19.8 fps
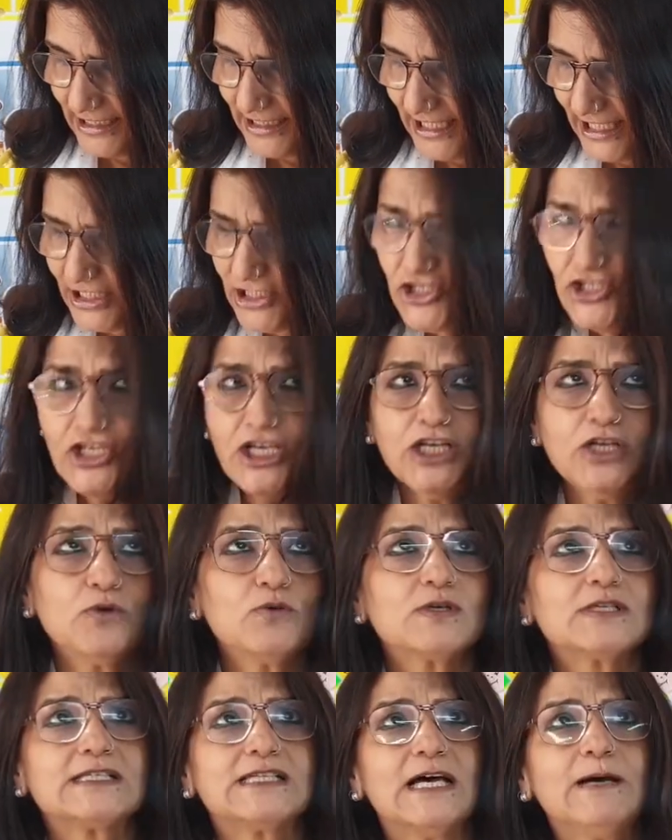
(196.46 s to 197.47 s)
Then she
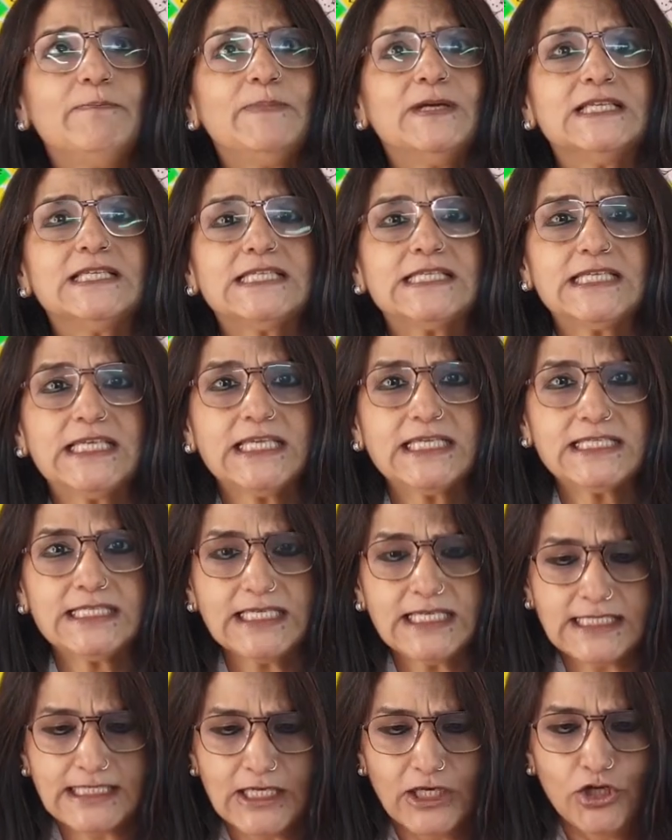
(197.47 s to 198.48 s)
looks up and sees
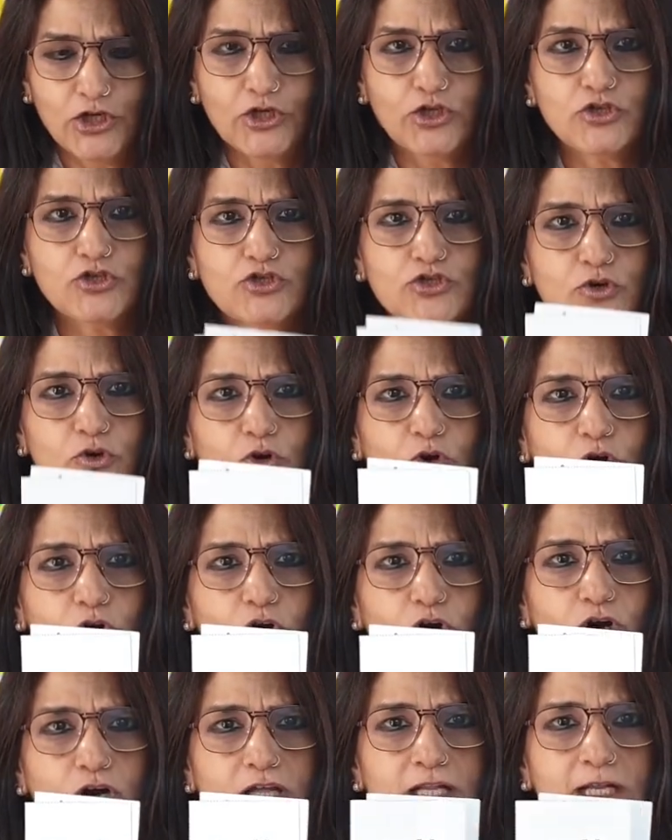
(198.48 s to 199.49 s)
this
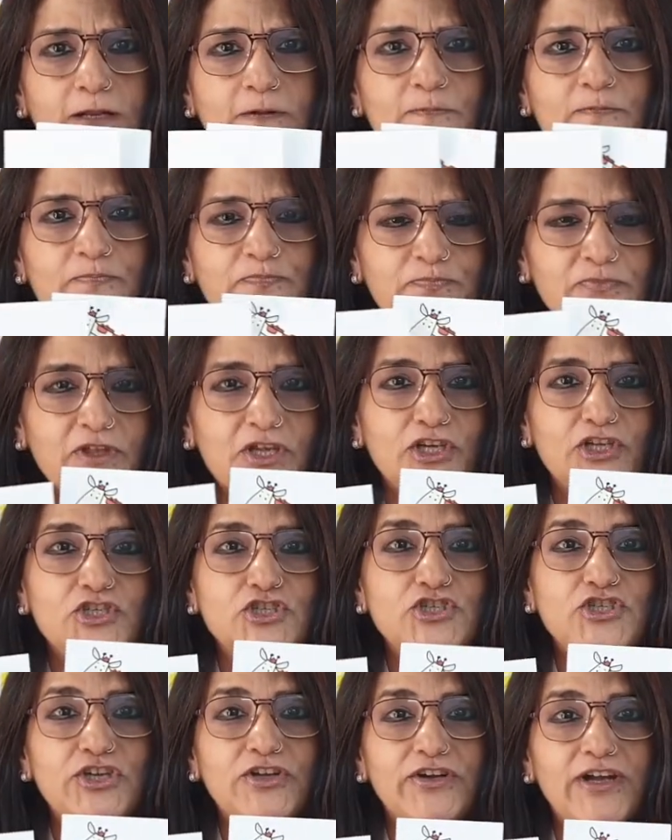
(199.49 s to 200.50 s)
tall
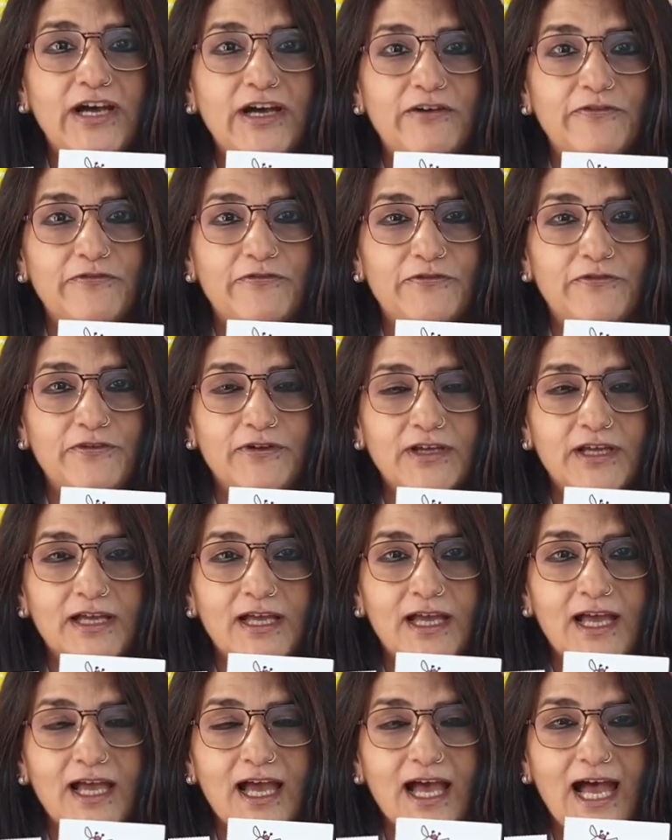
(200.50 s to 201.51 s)
giraffe,
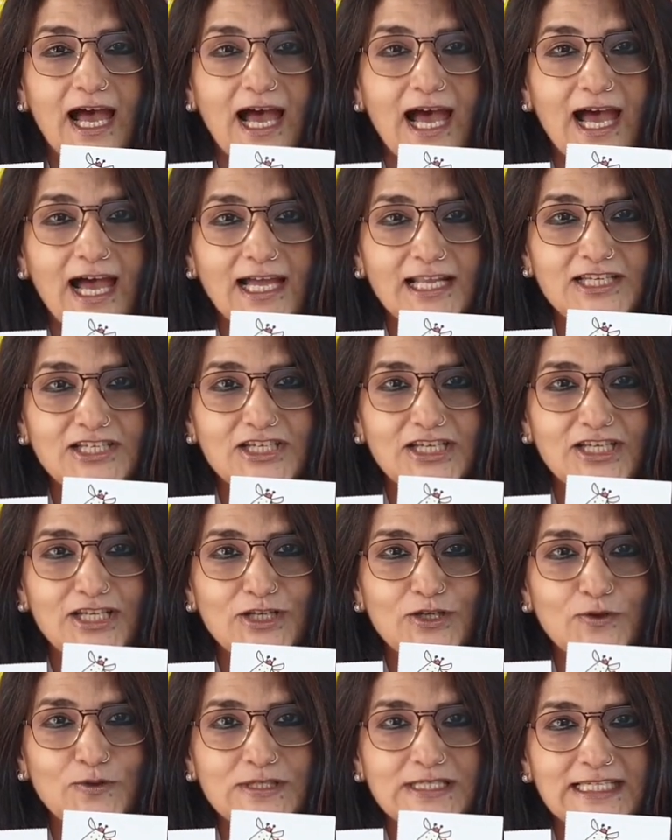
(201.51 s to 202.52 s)
and she
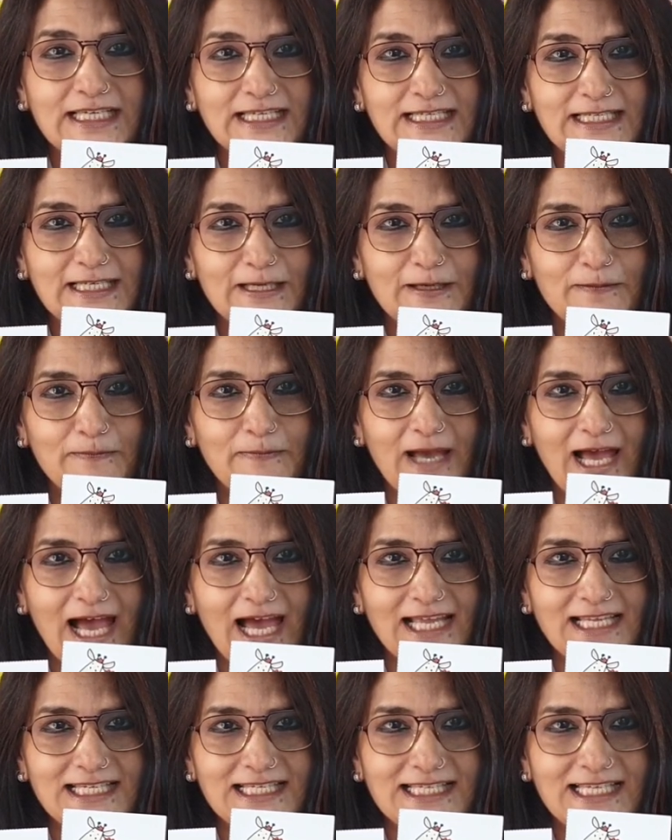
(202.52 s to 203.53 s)
looks at him
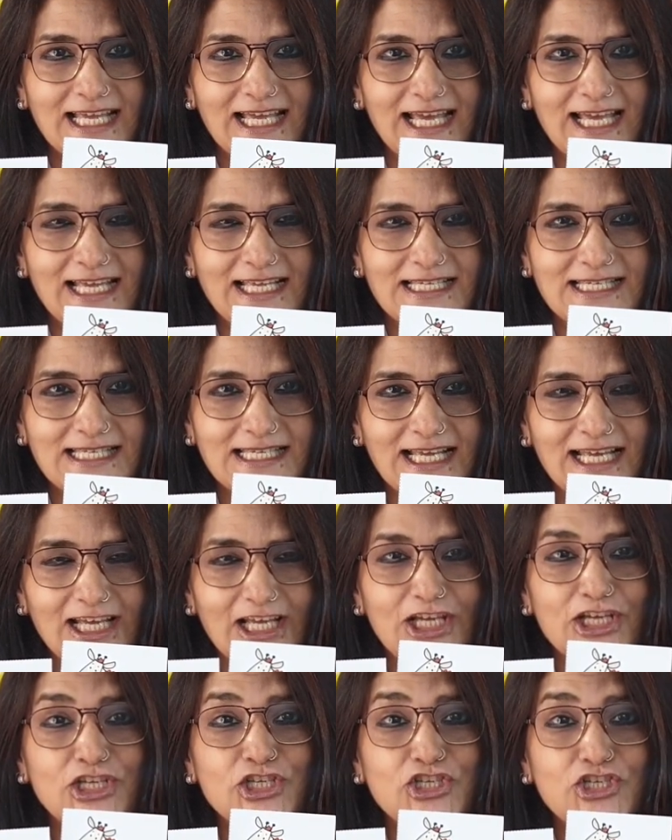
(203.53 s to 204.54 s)
and says
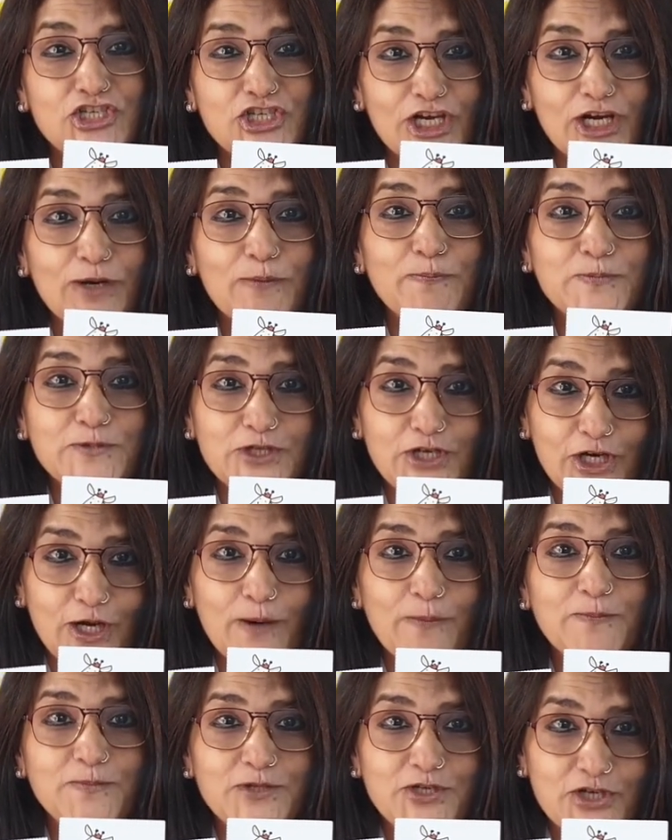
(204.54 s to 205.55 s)
chirp
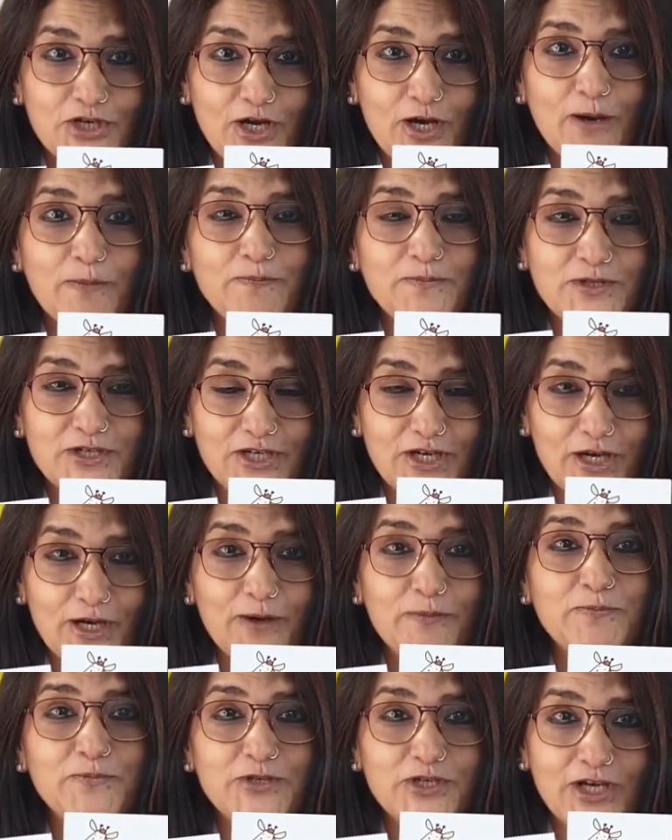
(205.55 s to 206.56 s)
chirp chirp
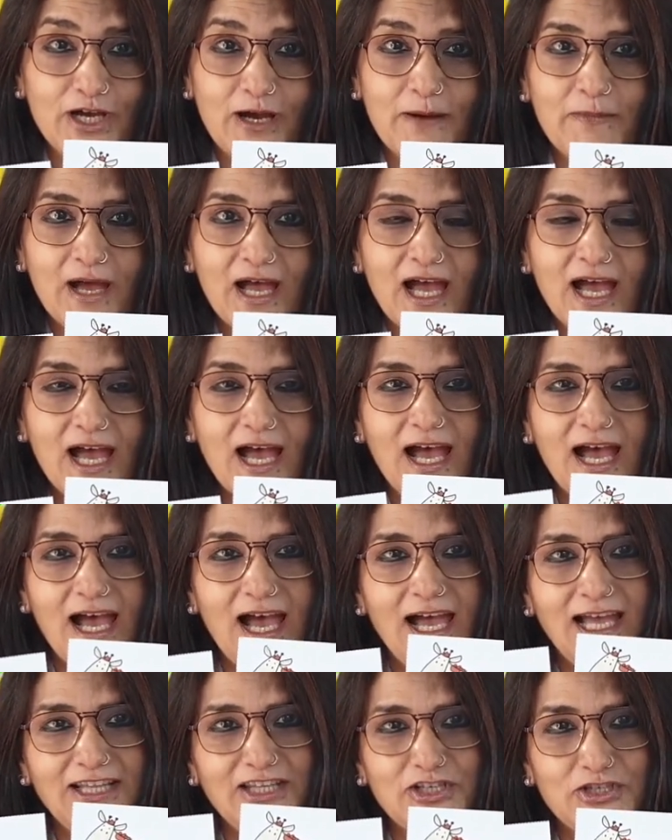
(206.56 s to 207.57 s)
chirp chirp.
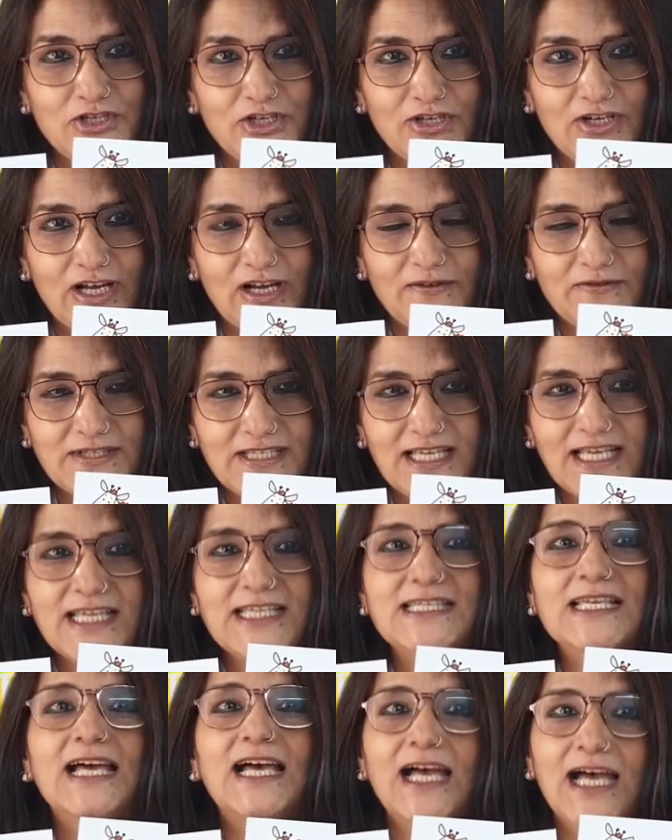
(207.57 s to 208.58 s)
And the giraffe
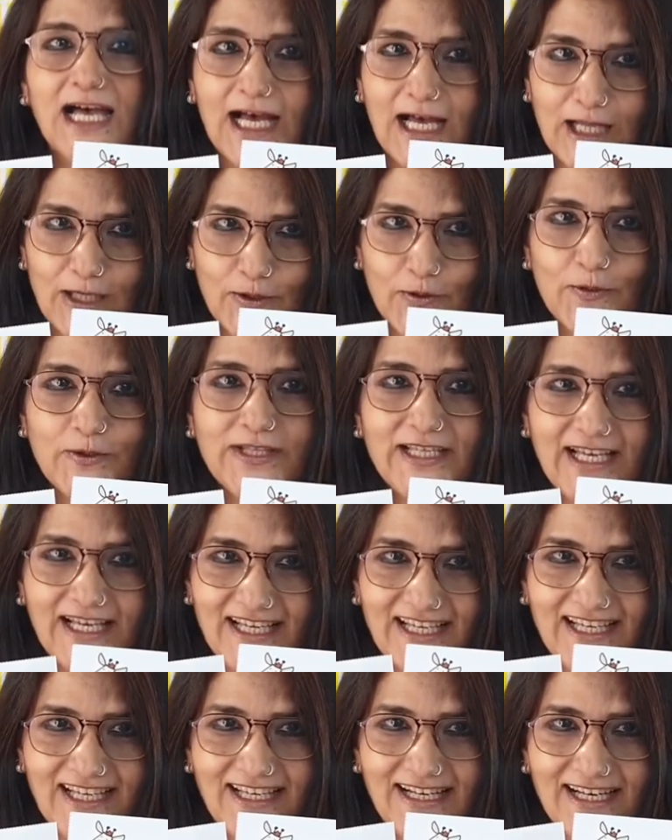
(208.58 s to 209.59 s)
says, hello
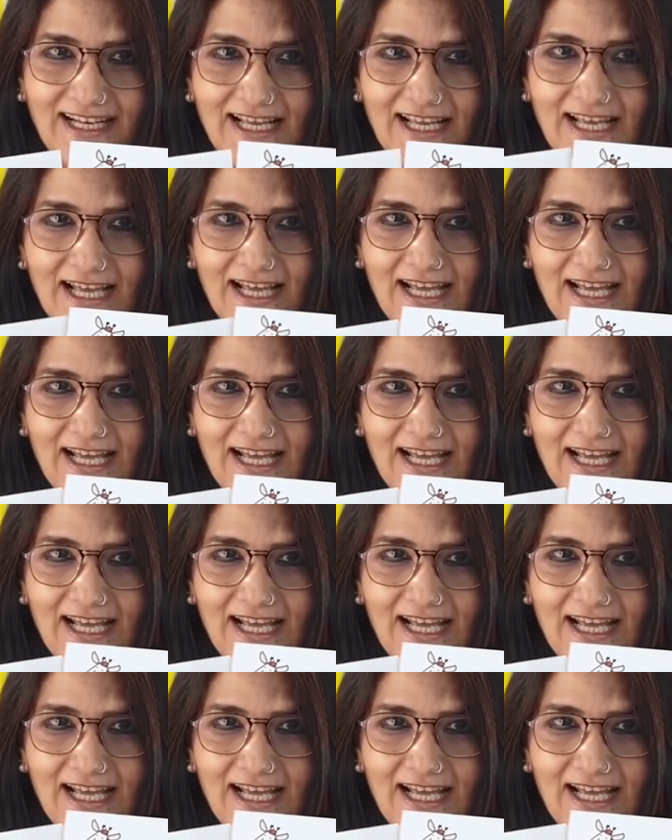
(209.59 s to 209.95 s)
there.